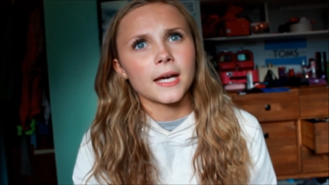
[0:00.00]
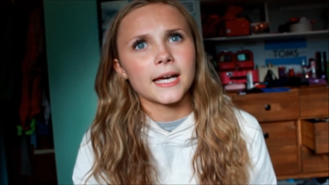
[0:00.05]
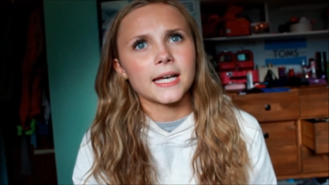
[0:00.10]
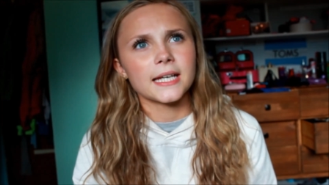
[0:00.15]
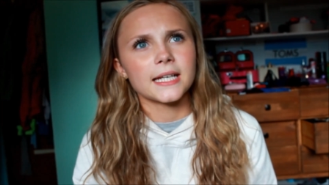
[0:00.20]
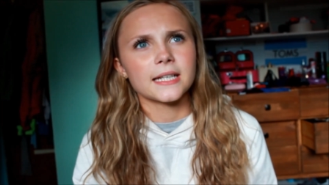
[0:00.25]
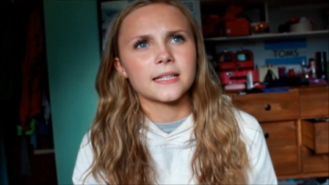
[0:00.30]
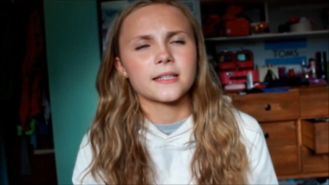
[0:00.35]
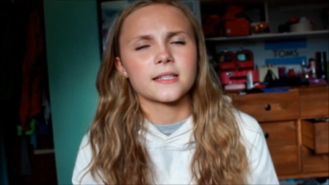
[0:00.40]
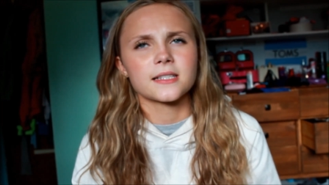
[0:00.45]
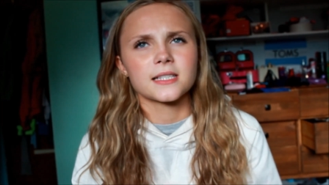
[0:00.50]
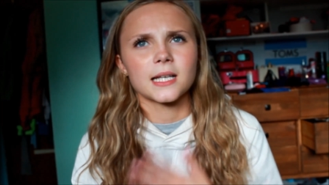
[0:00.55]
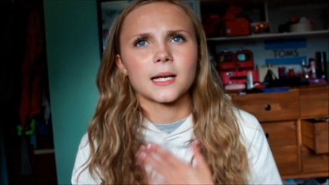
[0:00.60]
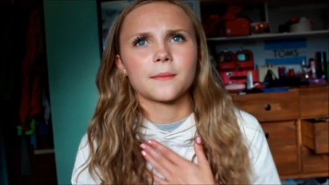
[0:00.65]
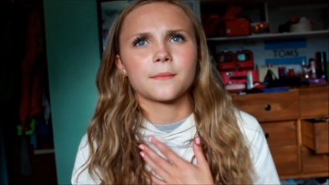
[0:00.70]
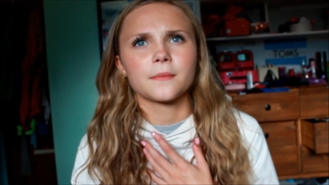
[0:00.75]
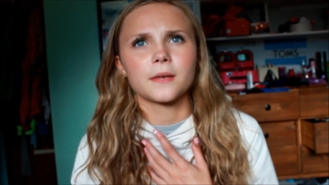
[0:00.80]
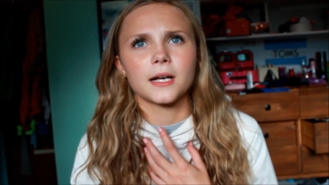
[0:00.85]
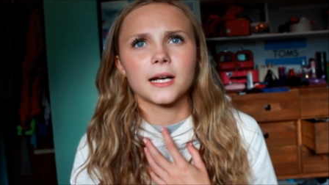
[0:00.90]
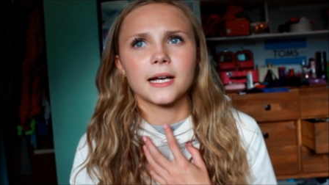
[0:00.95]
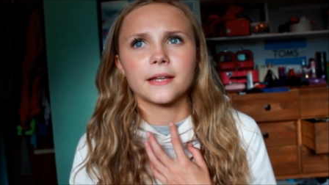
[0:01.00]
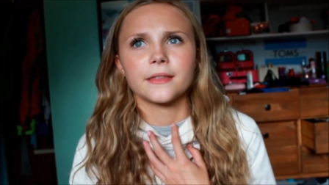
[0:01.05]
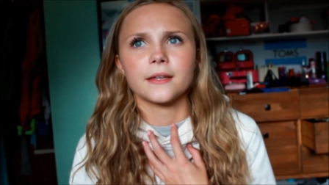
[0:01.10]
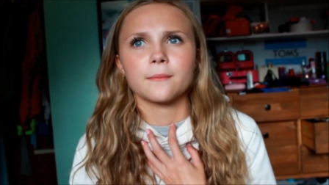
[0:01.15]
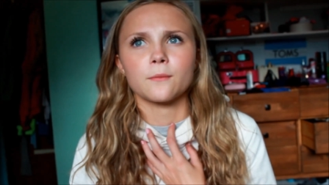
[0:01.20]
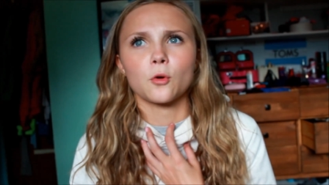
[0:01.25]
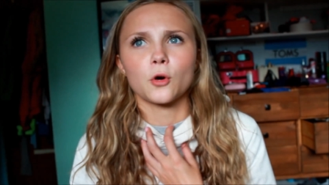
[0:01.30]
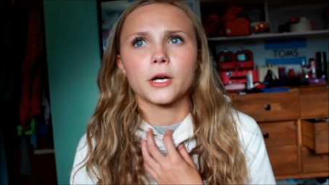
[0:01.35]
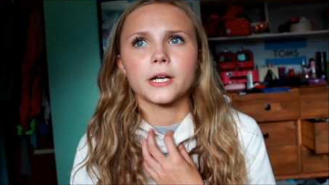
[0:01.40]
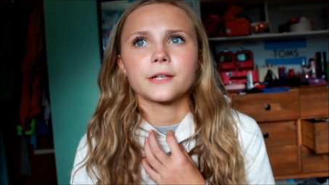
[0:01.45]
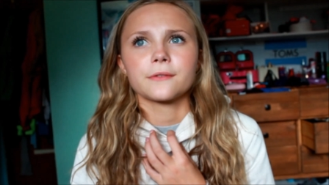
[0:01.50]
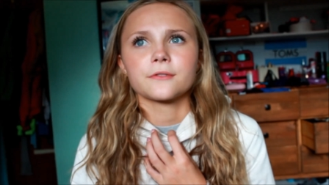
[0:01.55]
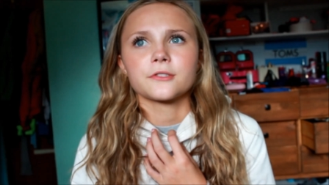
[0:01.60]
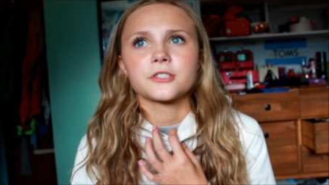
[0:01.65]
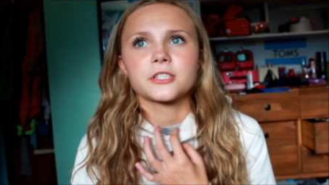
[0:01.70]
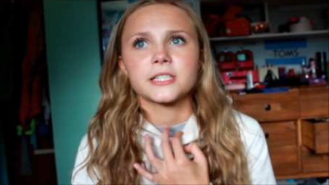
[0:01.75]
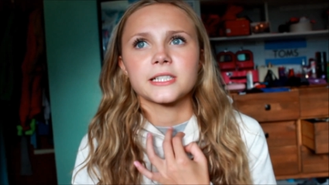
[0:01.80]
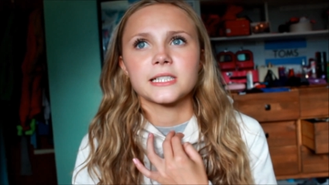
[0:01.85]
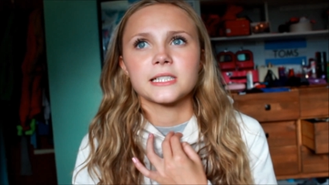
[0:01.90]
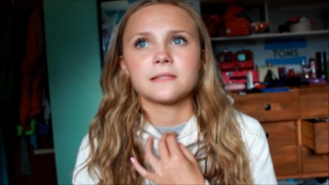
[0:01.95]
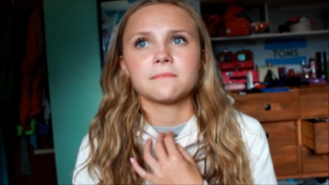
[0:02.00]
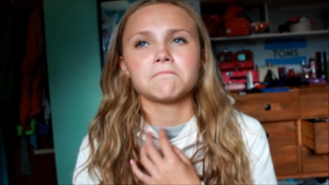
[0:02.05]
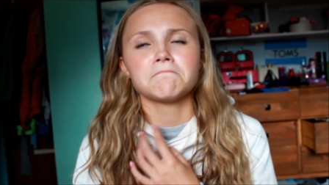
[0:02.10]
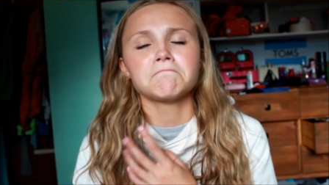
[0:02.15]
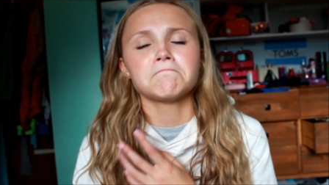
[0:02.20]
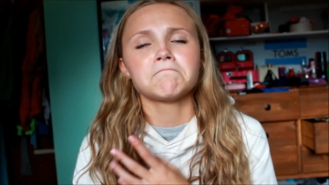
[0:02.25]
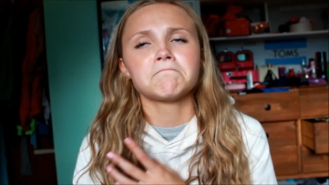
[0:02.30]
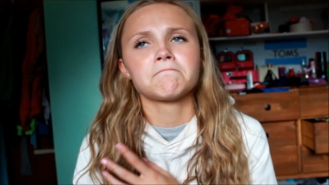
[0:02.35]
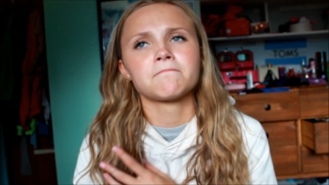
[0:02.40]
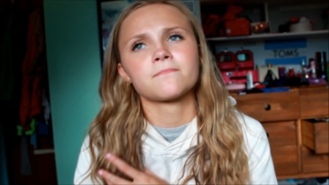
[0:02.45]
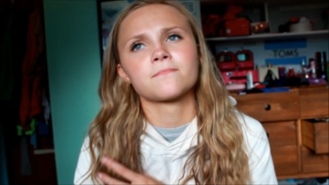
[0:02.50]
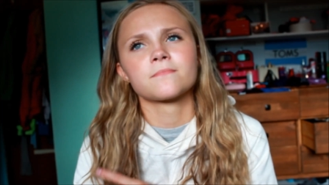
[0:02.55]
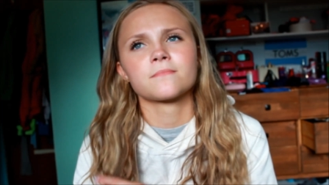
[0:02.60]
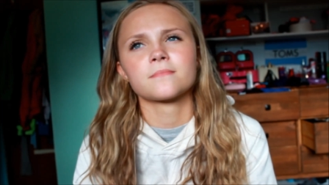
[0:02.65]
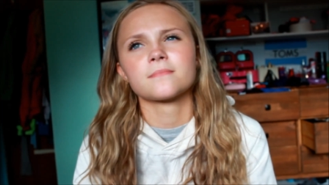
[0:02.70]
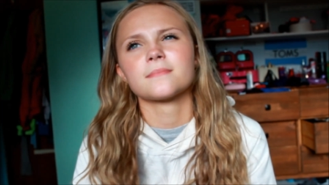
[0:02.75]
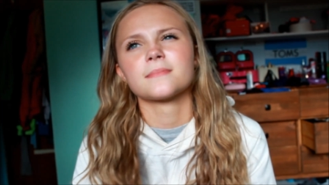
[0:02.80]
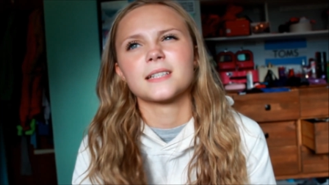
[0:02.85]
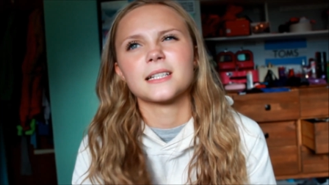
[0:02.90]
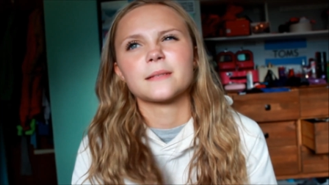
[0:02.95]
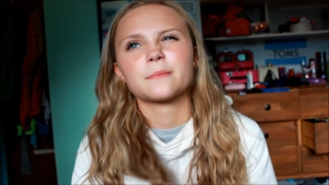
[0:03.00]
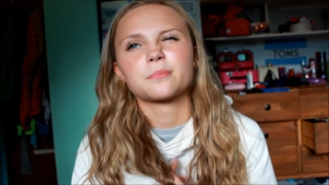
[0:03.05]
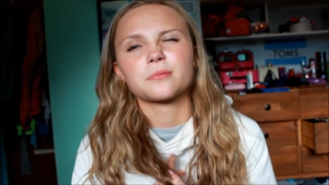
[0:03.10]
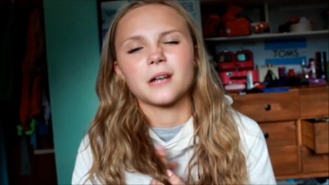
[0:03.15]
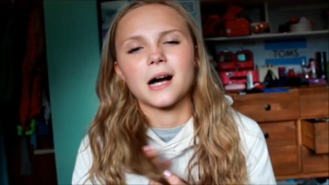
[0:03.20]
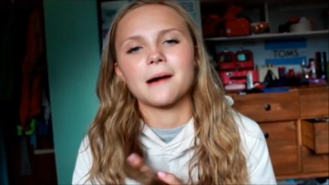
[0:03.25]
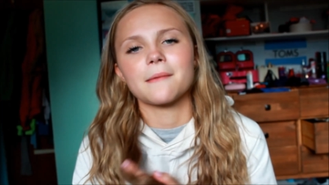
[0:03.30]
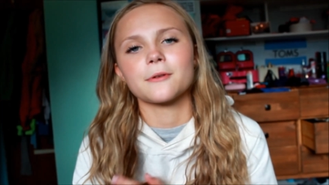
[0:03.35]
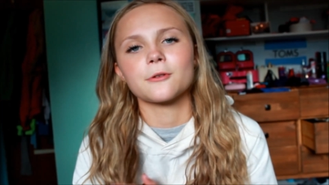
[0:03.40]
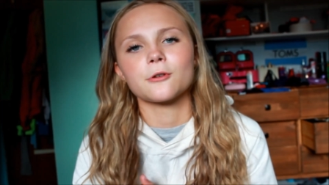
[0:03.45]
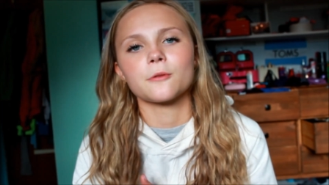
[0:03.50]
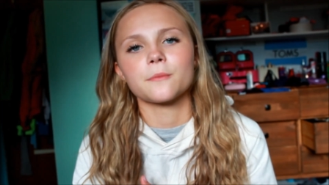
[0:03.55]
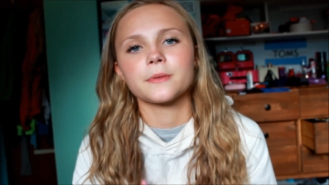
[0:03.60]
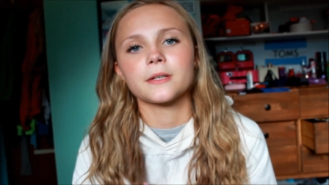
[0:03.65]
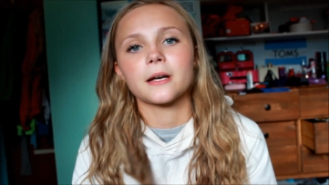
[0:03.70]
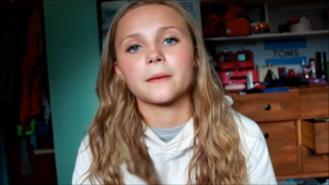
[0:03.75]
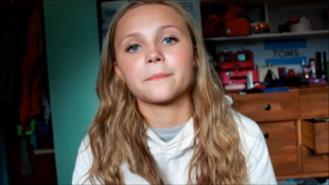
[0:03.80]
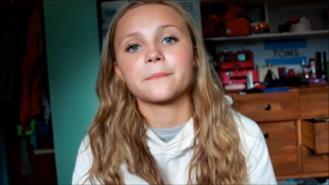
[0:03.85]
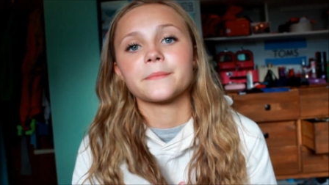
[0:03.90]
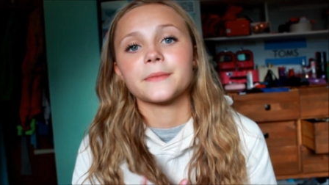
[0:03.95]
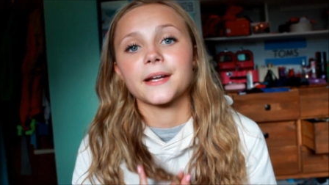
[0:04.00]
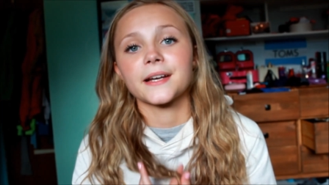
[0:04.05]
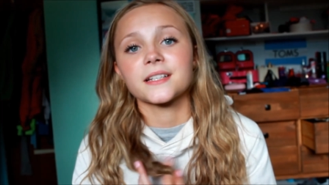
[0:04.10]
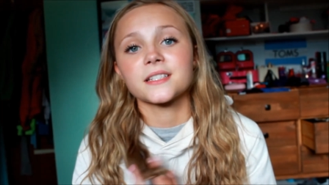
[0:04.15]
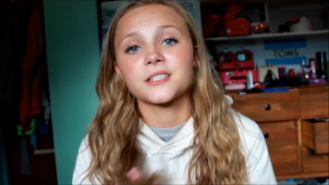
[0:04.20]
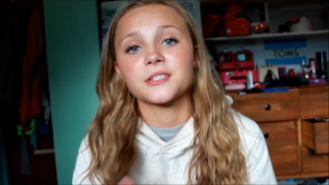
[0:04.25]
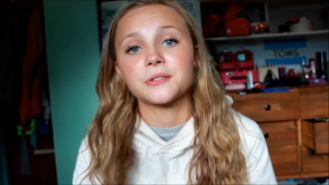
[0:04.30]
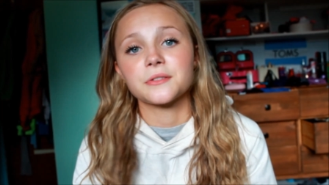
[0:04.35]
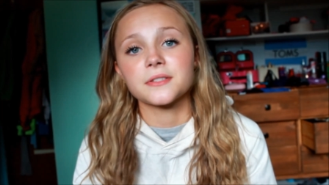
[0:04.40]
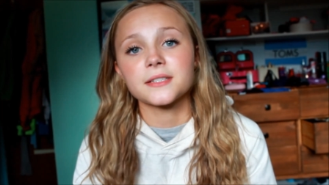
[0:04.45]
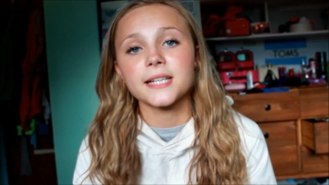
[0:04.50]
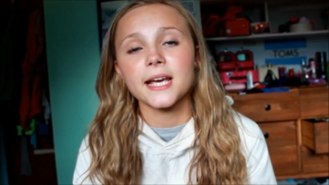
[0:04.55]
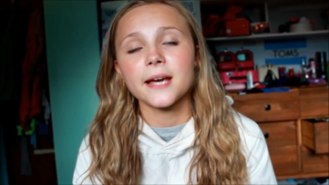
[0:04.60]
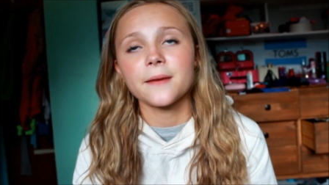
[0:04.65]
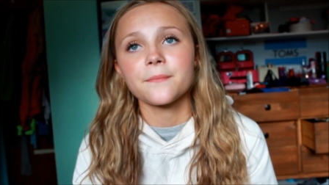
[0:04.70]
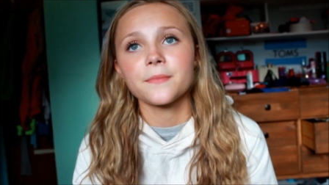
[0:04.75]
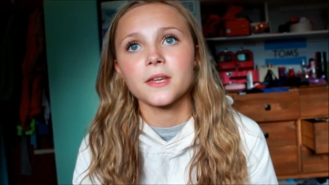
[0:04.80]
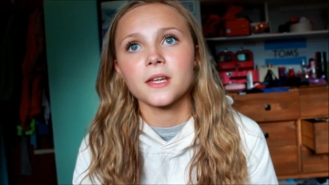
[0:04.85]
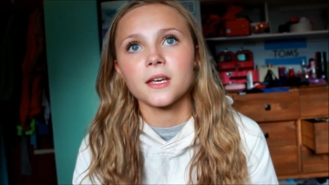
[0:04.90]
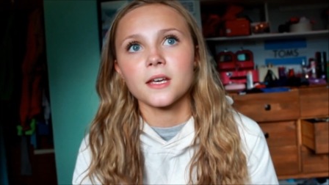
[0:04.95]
And the, some, and the morning routine, it probably will be up next Tuesday.